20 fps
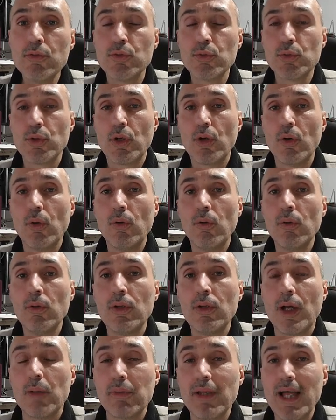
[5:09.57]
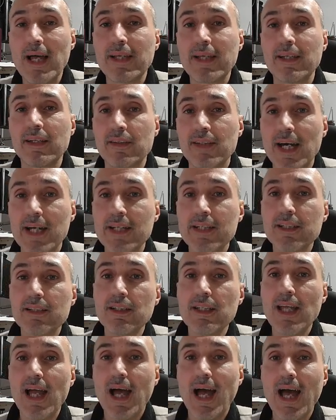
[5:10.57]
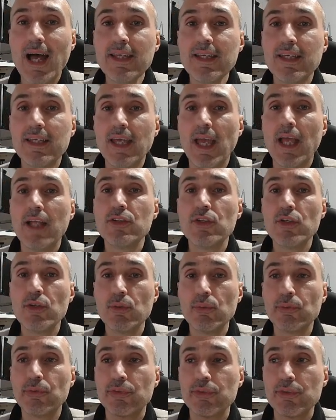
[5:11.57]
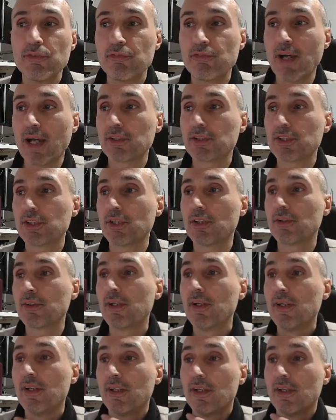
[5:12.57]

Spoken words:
to call a plugin directly, I can use the function,